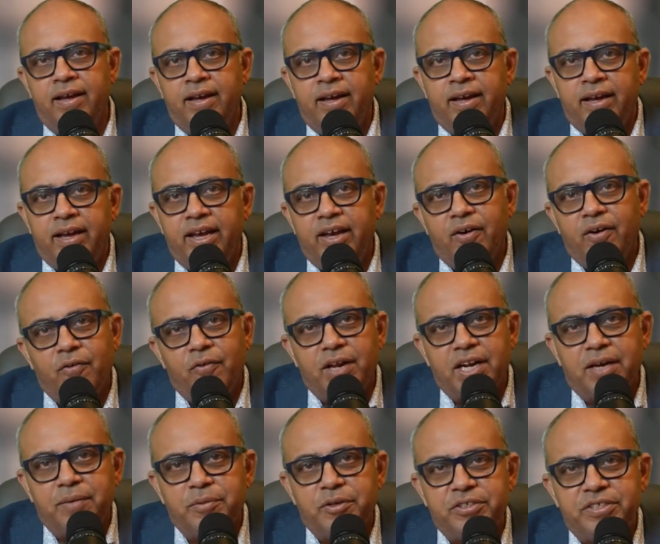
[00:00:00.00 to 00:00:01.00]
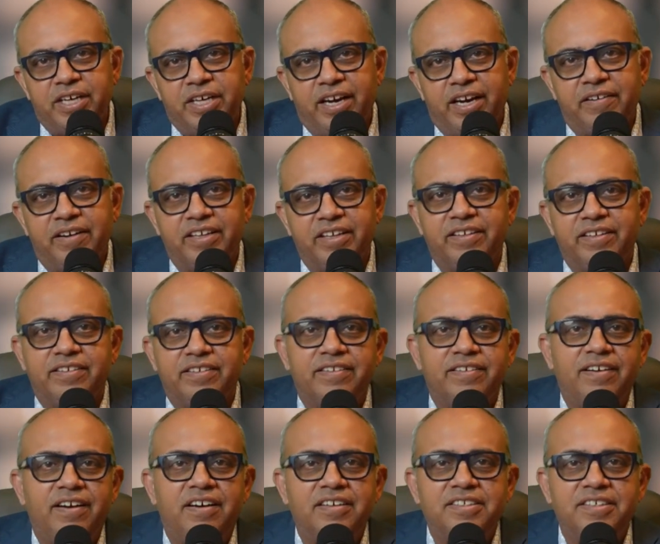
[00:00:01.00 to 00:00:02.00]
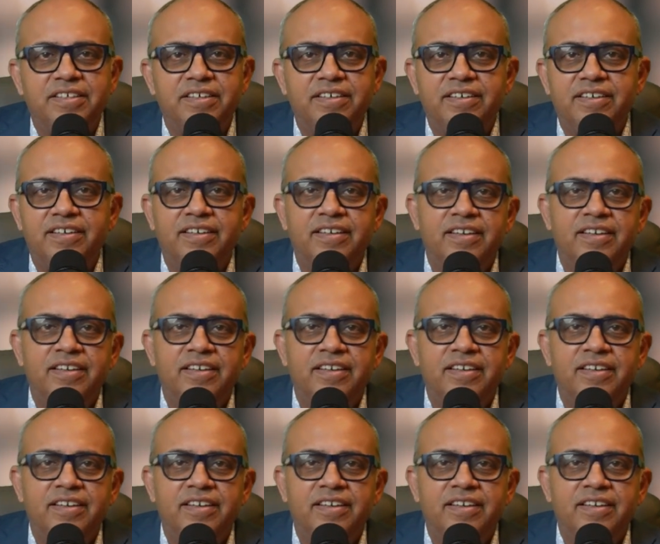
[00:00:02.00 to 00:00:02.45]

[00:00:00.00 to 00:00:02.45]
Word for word: Hey all, welcome to ShareTrek. This is Raj here.